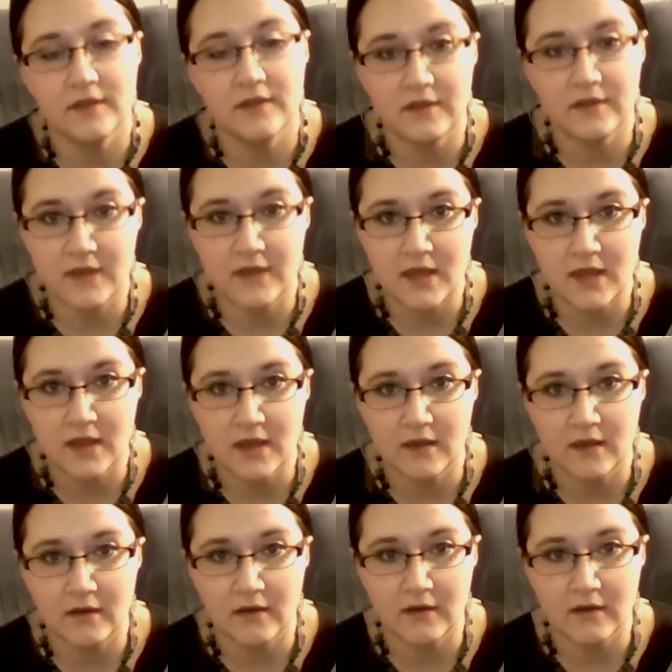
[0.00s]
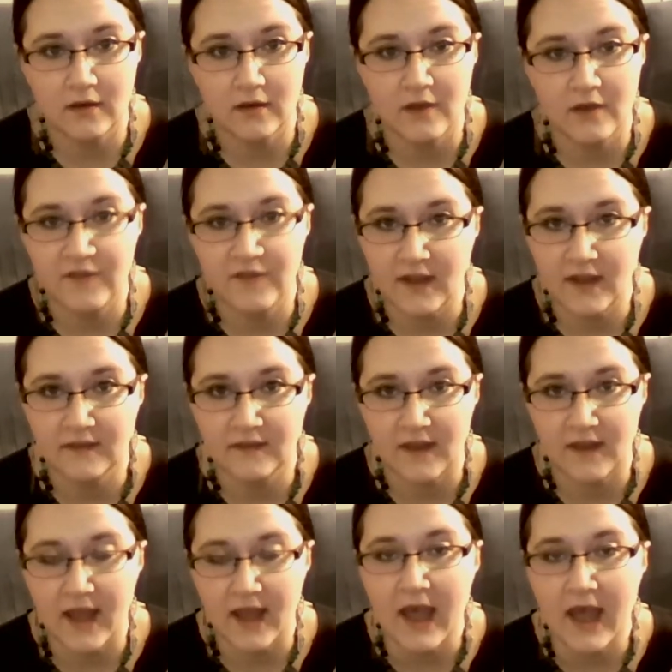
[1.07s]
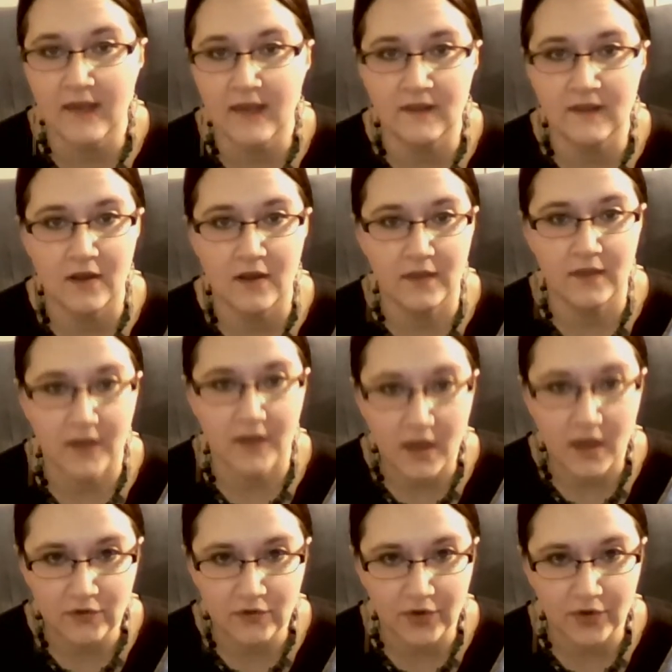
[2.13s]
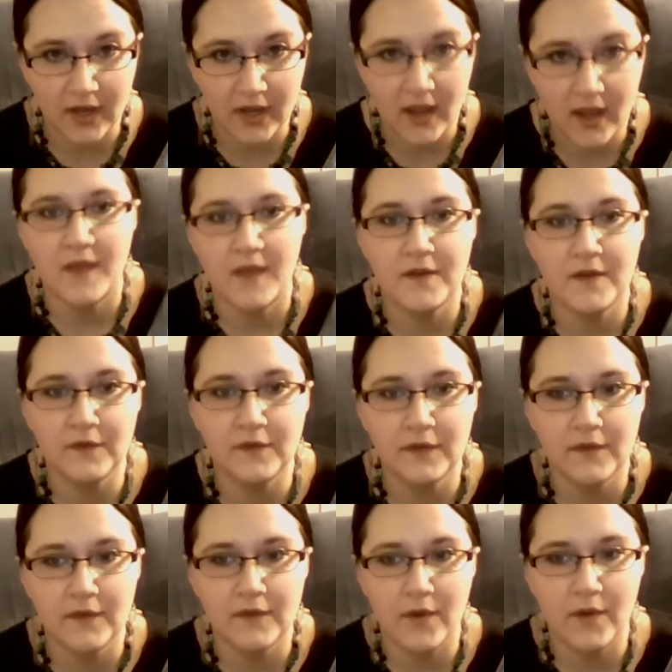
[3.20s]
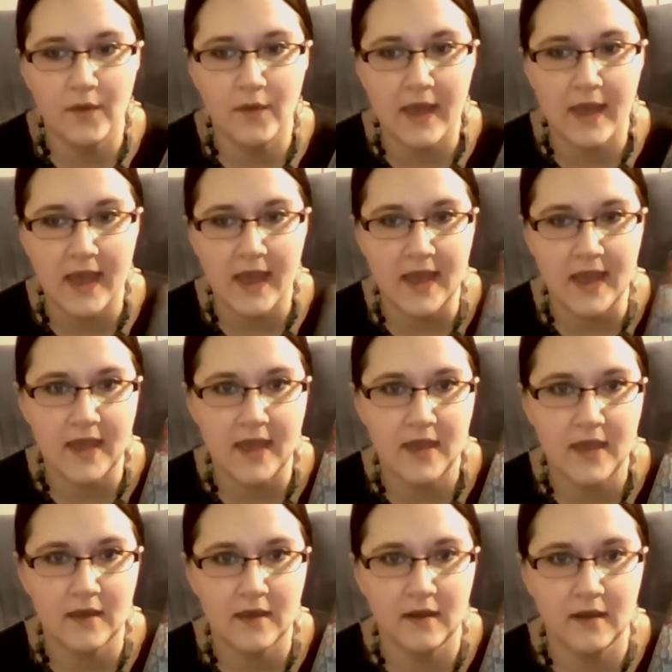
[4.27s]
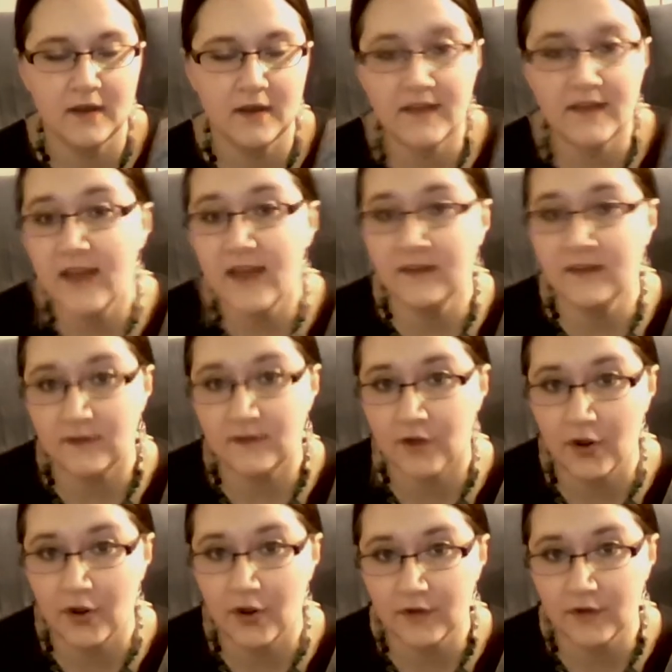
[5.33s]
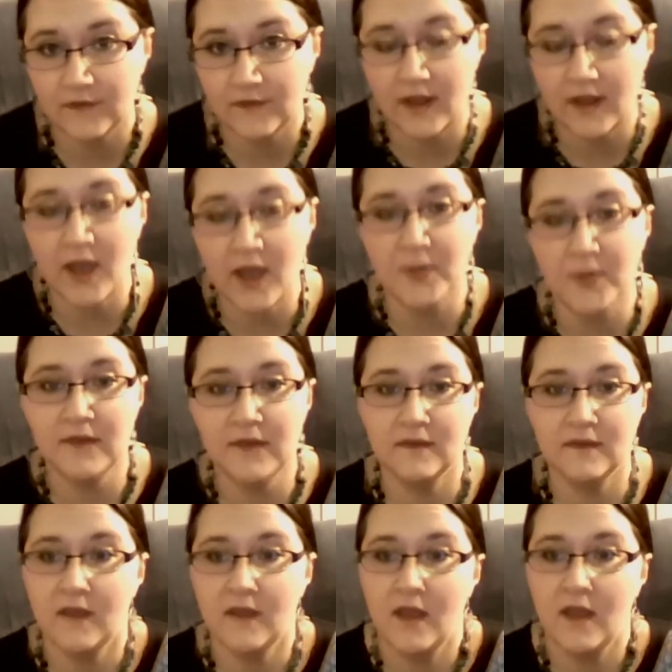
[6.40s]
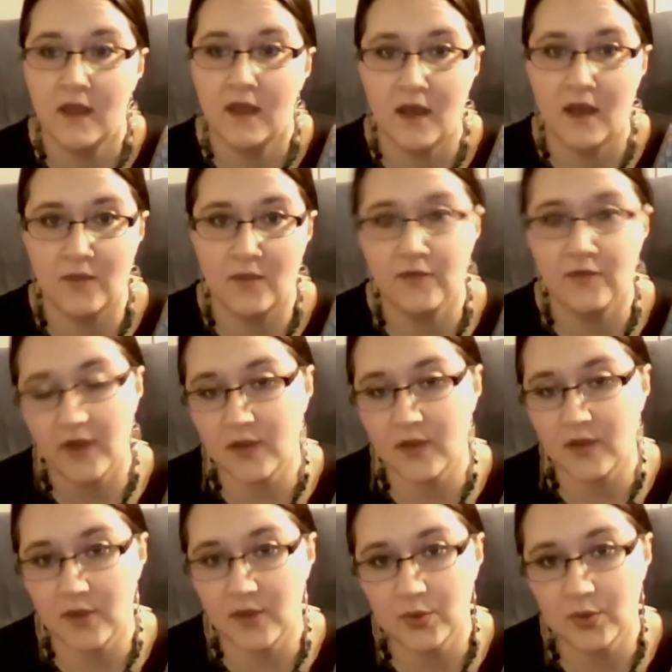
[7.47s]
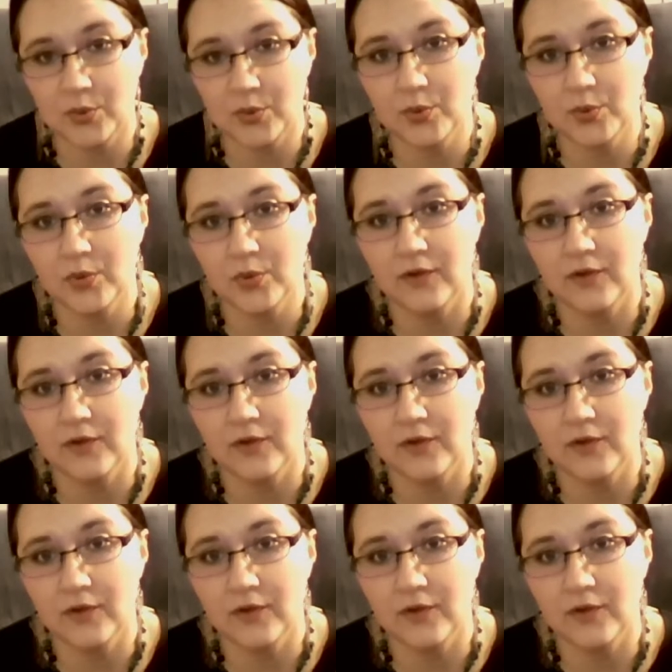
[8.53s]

the effect that it has on the country. And there's also a an attendant curse that happens um, for anyone who